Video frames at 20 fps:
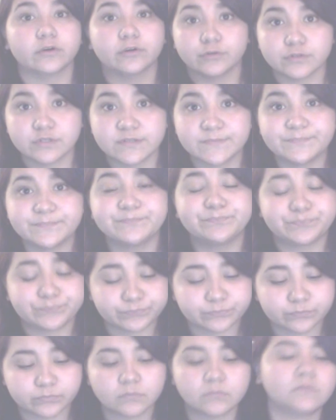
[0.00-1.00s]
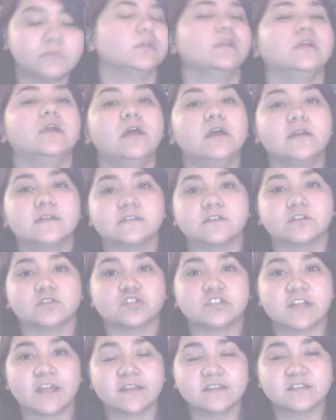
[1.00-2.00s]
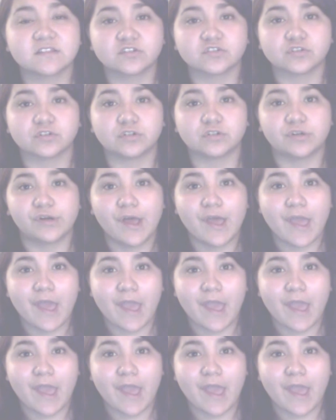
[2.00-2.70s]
hers. So she takes control,